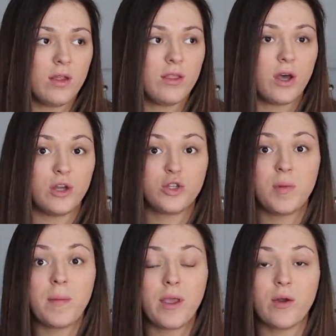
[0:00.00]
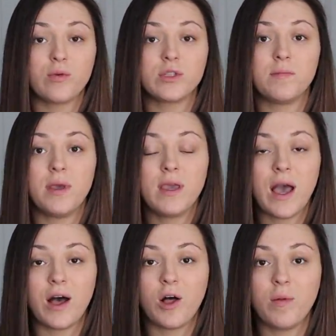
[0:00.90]
The triplet banker was a big
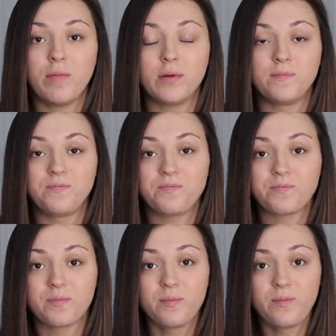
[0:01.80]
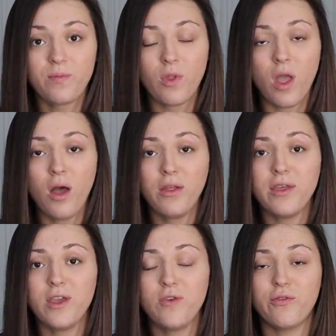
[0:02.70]
help. Uh,
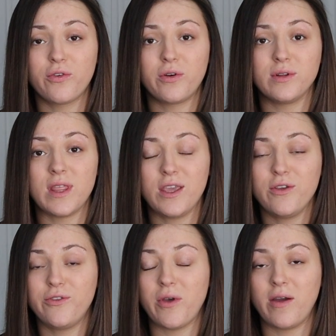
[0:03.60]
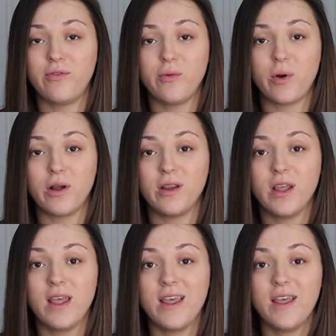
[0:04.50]
thank you for thank you to everyone
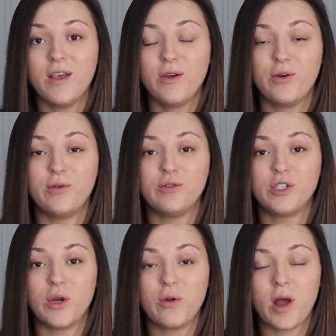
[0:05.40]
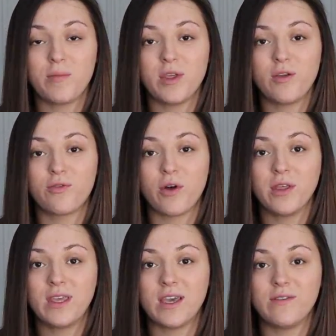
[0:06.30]
who showed up. Thank you for all the
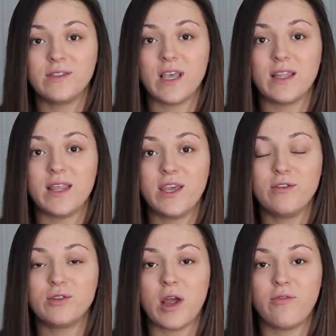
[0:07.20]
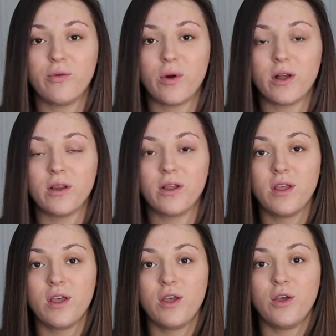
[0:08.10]
gifts and thank you to everyone
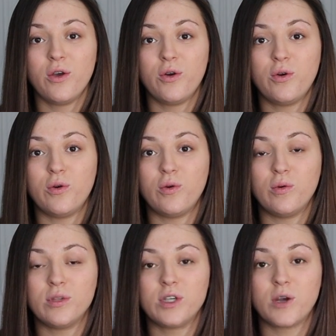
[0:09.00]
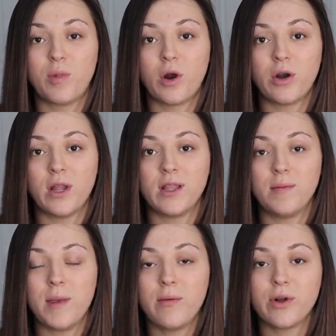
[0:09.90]
who took part in the
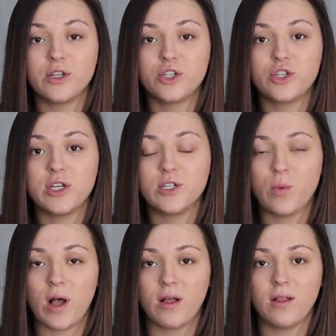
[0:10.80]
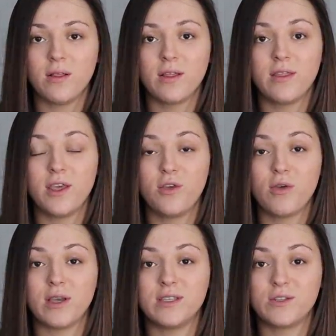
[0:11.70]
baby registry as well. Thank you
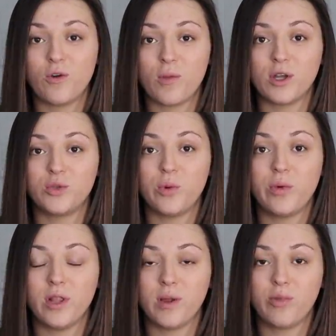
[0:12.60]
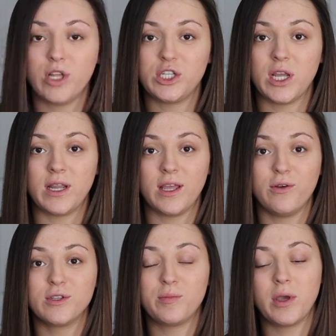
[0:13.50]
guys so much. We really appreciate it. It
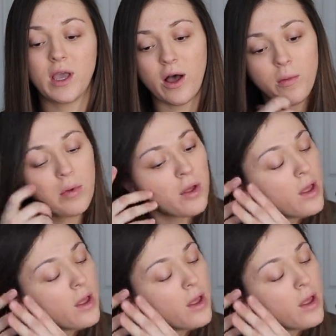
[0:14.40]
was a big help.